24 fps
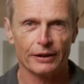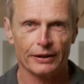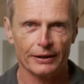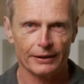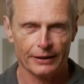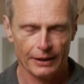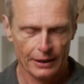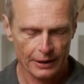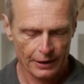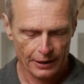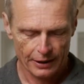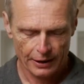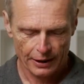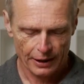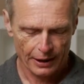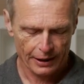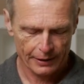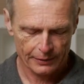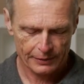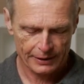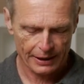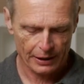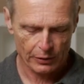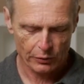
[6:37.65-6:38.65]
that I
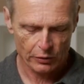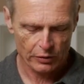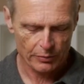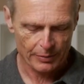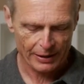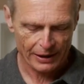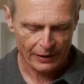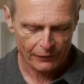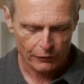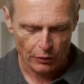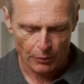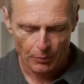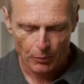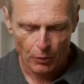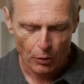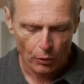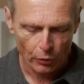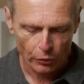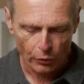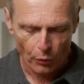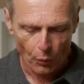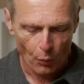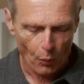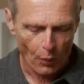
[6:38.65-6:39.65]
would take with me. And I've got more
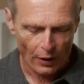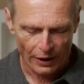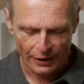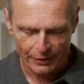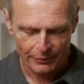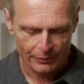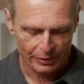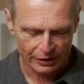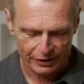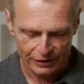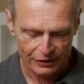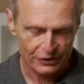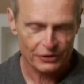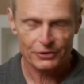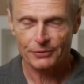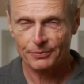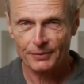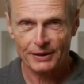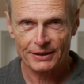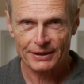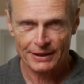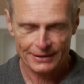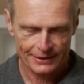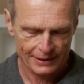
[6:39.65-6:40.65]
than one because,
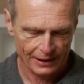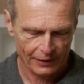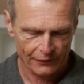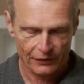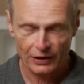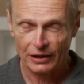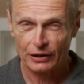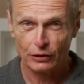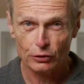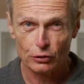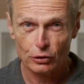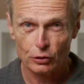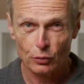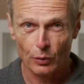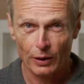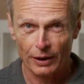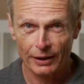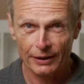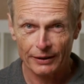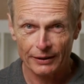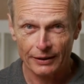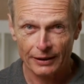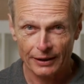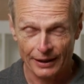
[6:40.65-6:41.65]
as I said, if I lose
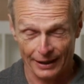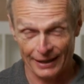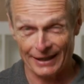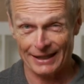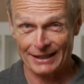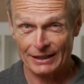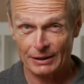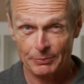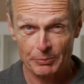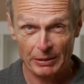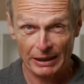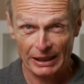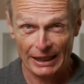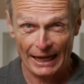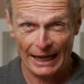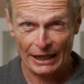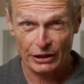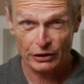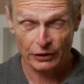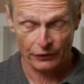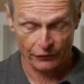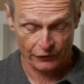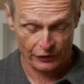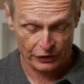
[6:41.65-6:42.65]
one and it's been
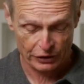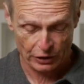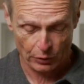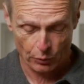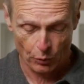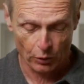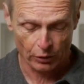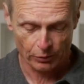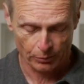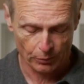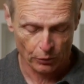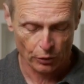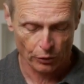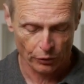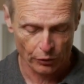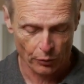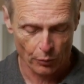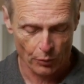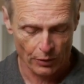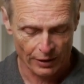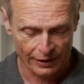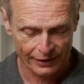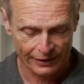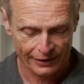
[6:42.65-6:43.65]
catching fish, I want more than
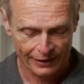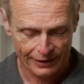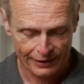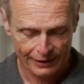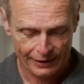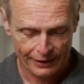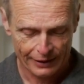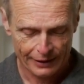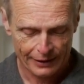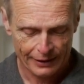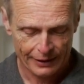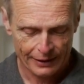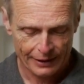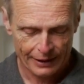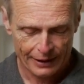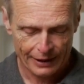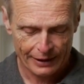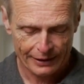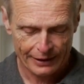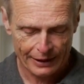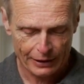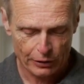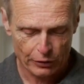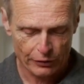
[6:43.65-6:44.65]
one.
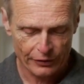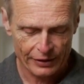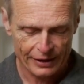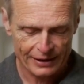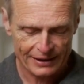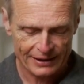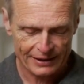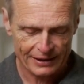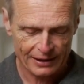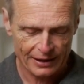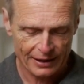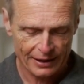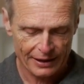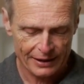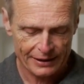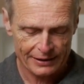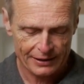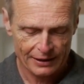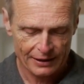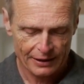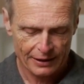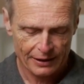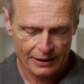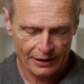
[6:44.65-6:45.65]
And then on this side,
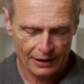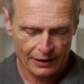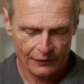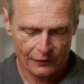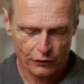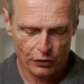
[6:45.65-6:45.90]
I've